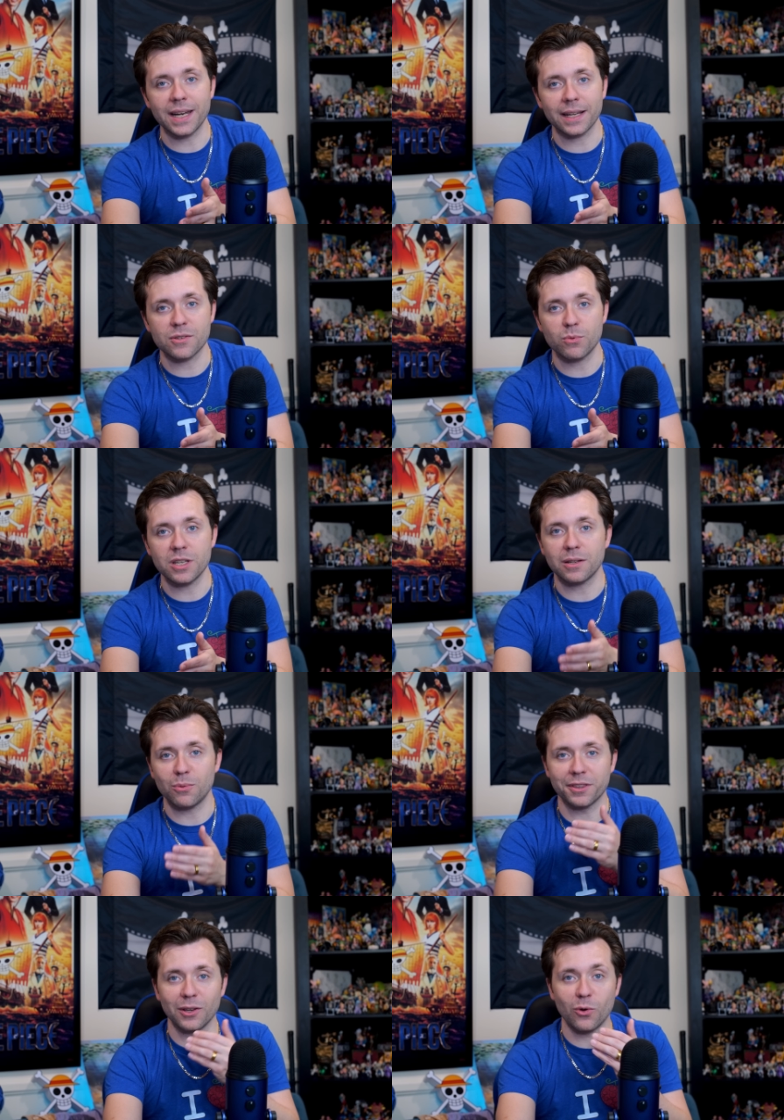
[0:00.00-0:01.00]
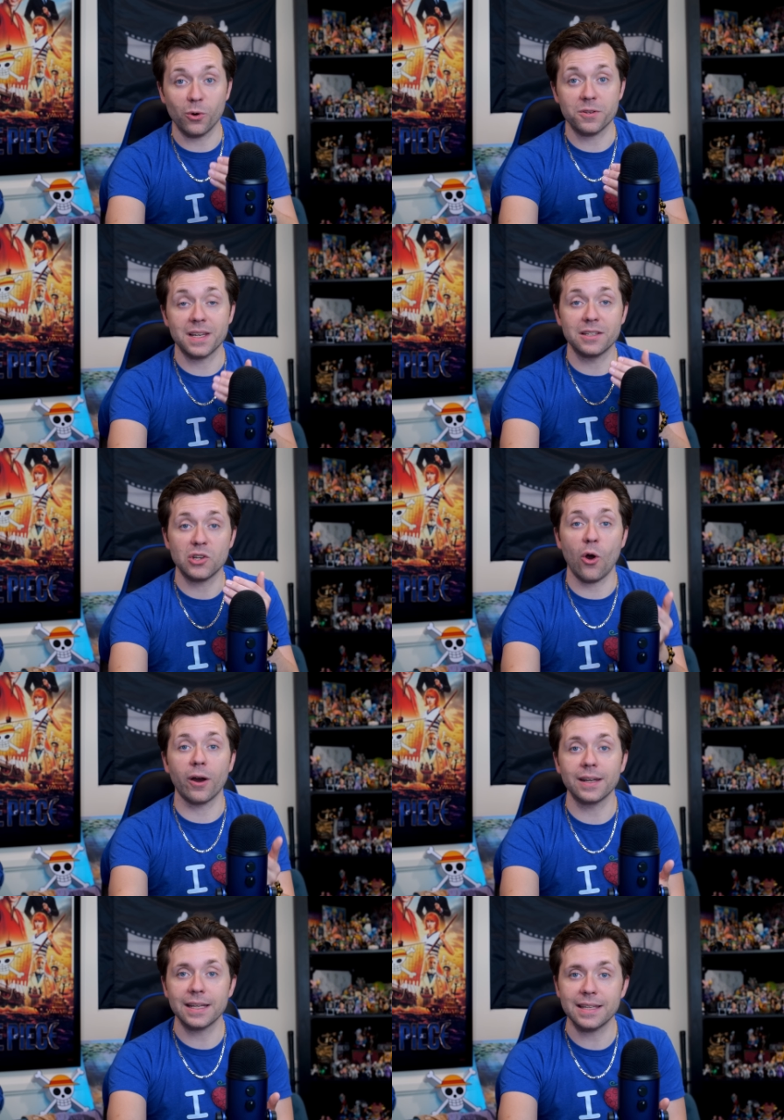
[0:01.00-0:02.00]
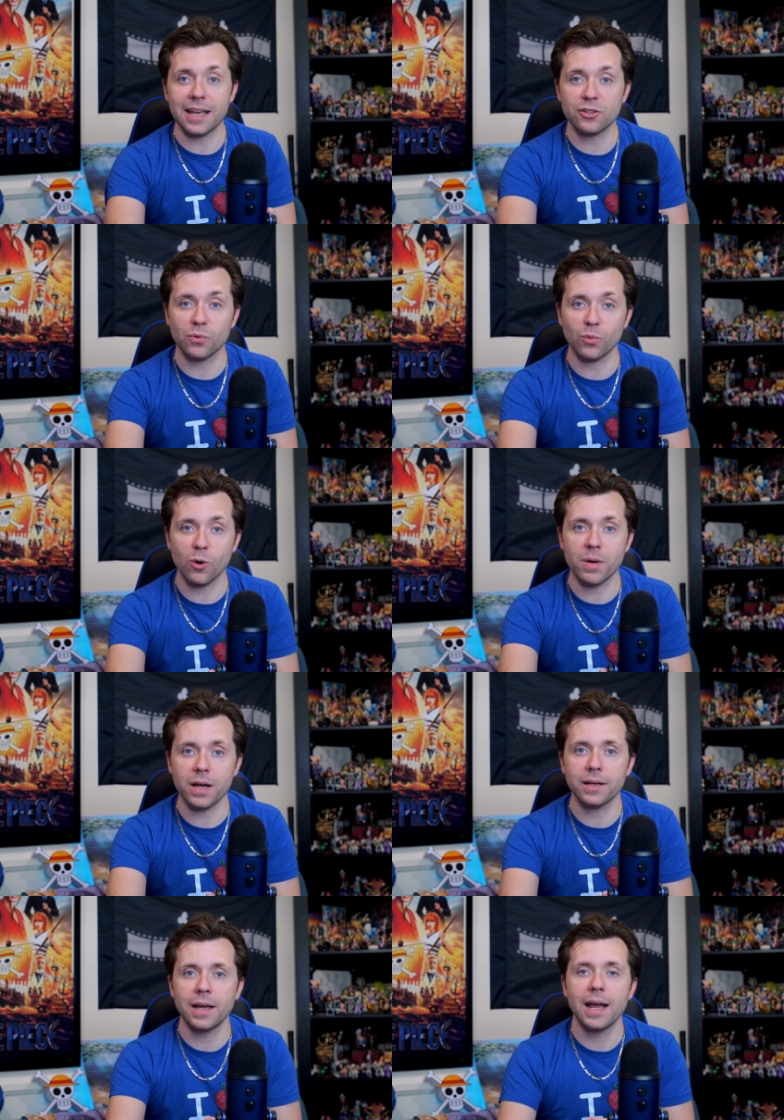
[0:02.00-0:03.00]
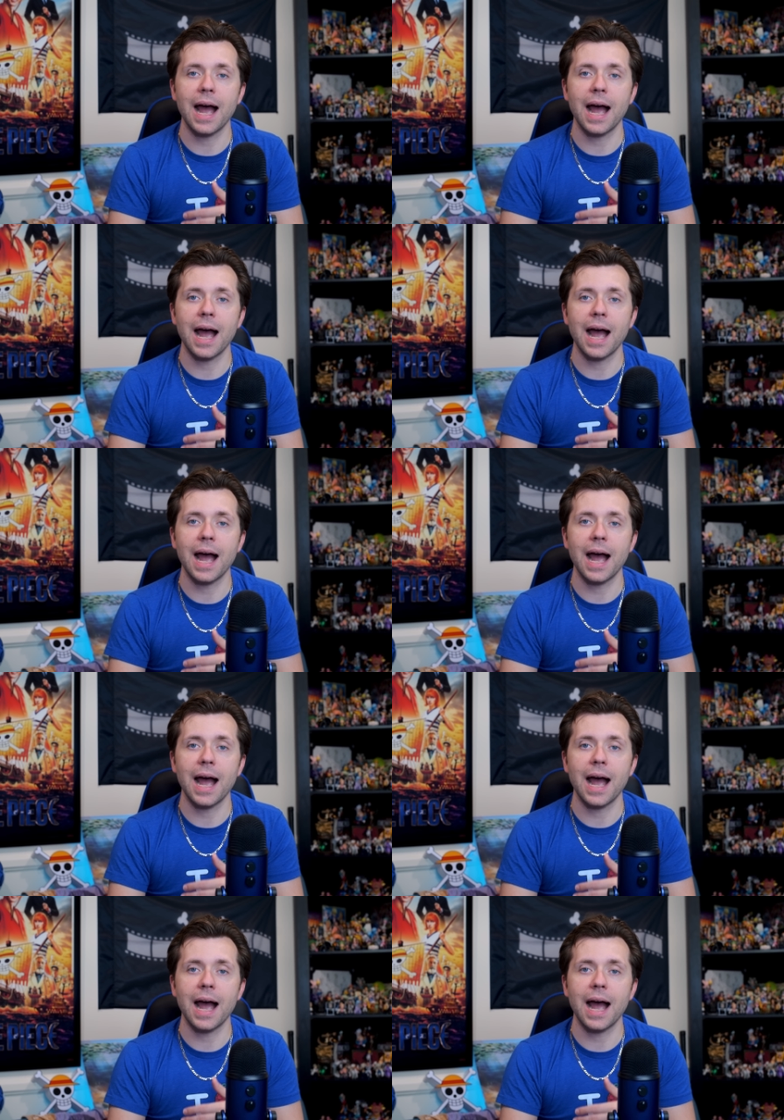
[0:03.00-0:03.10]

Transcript: next week with the Gorosei targeting the ancient robot.